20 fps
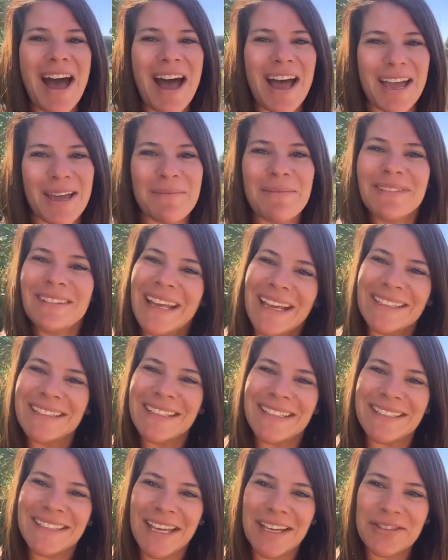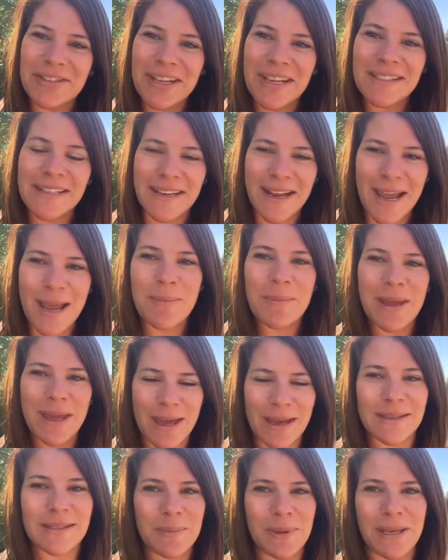I'm Lexi Sanchez, and I'm
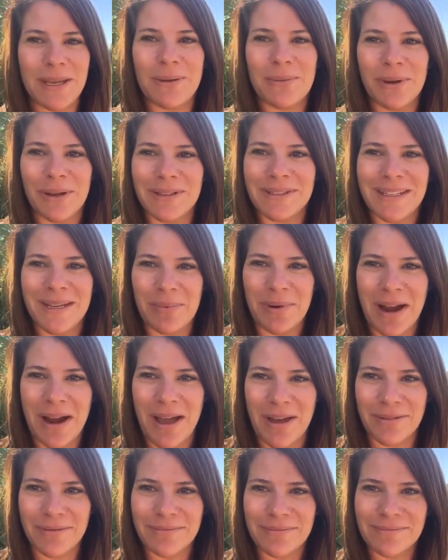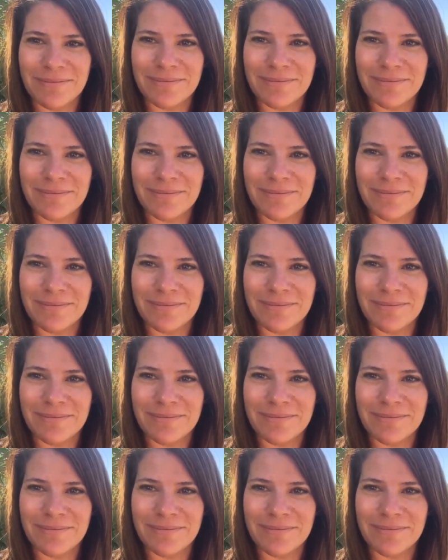EXP Realty Proud.